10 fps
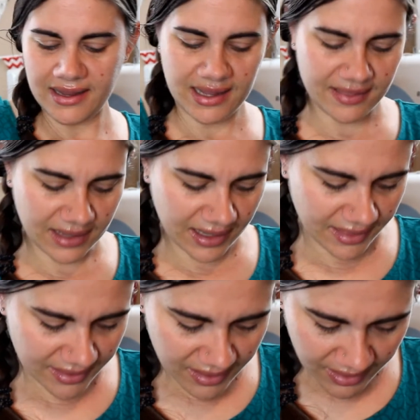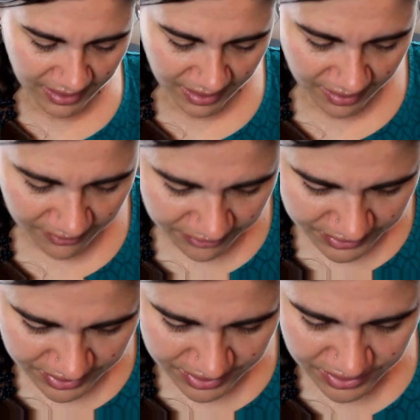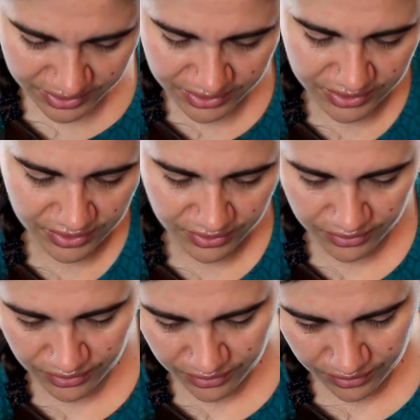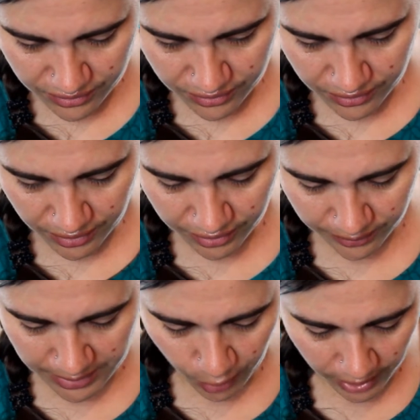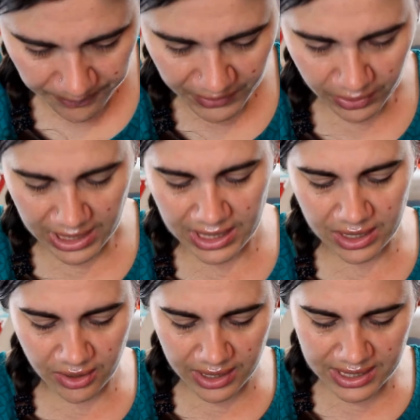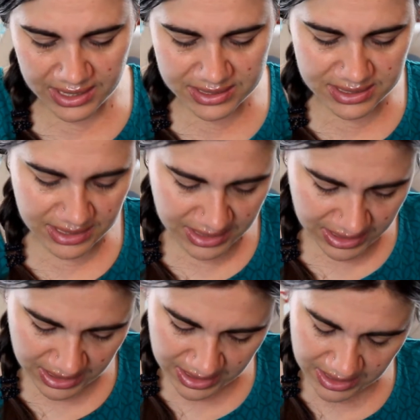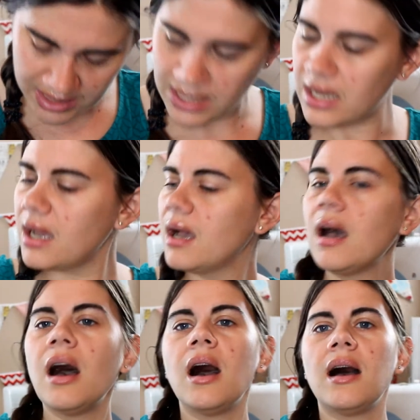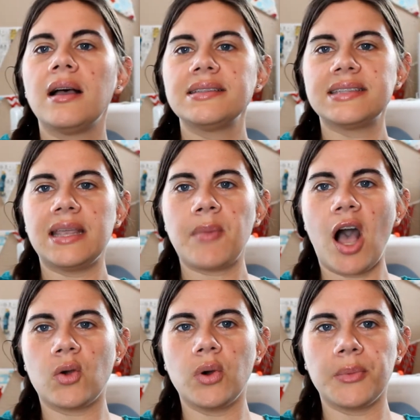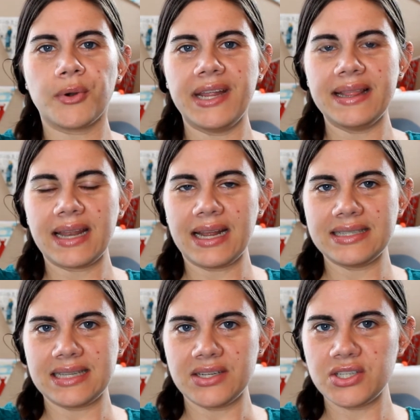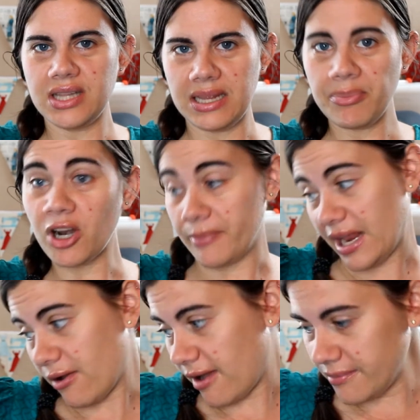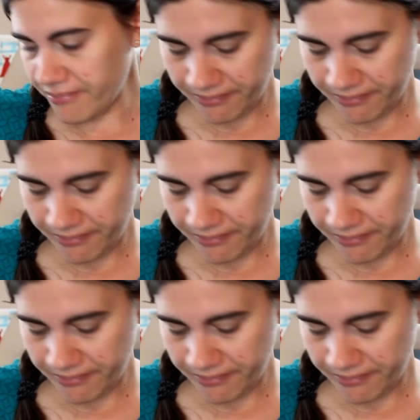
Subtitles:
And then I think I have 2 or 3 more. Okay, here is the same aquamarine that I stitched the Mermaid on.